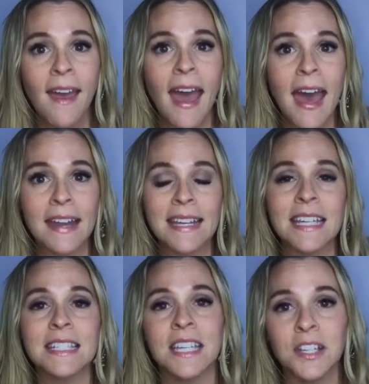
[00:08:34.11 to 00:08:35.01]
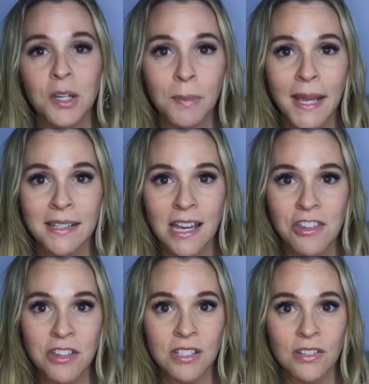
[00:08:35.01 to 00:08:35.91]
and continue to pay
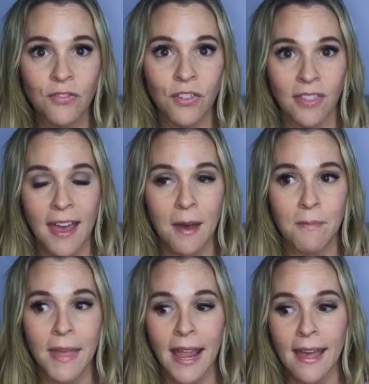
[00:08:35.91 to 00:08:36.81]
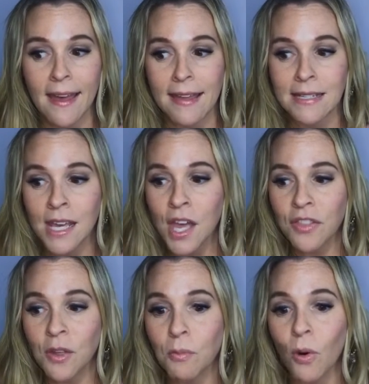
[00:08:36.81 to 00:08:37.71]
attention for them. And
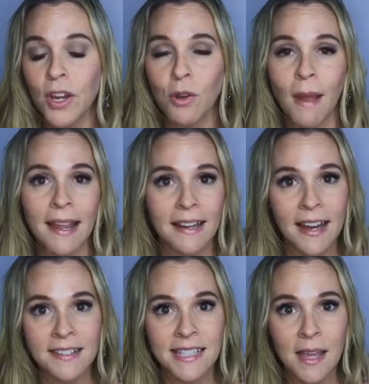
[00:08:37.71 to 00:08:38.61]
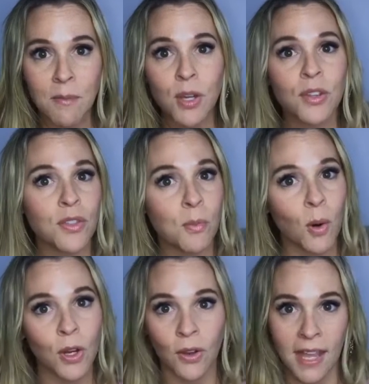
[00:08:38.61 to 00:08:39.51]
the more you recognize them, the
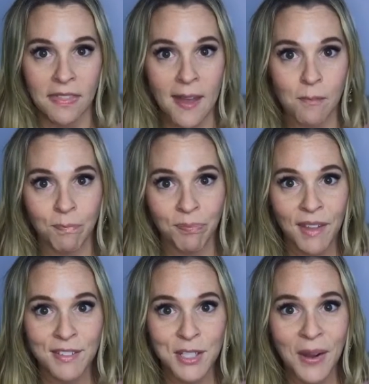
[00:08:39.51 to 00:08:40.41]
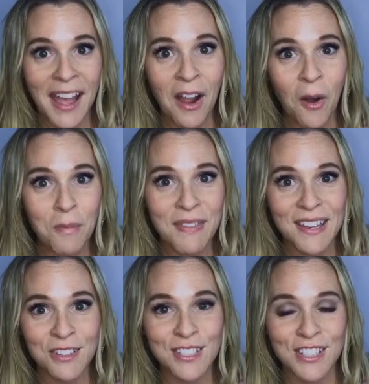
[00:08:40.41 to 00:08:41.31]
more you'll get them. So I hope
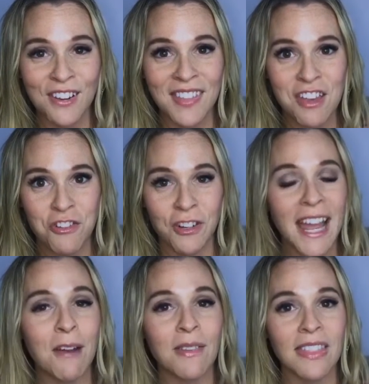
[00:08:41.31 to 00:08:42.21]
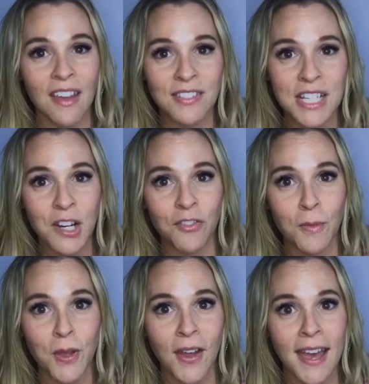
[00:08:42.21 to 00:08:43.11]
that you start that journey. I would love to hear
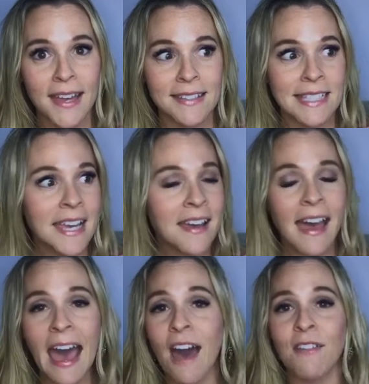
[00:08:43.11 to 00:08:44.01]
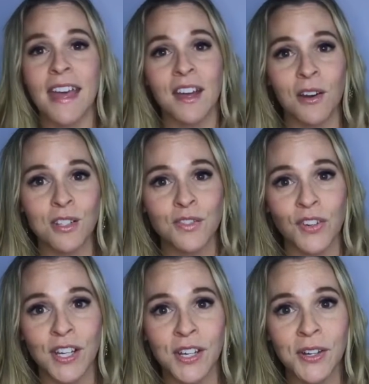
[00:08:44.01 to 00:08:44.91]
from you guys how that goes
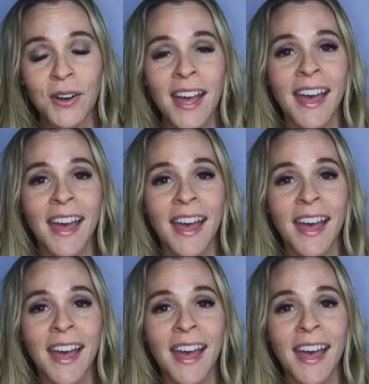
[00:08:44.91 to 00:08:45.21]
for you.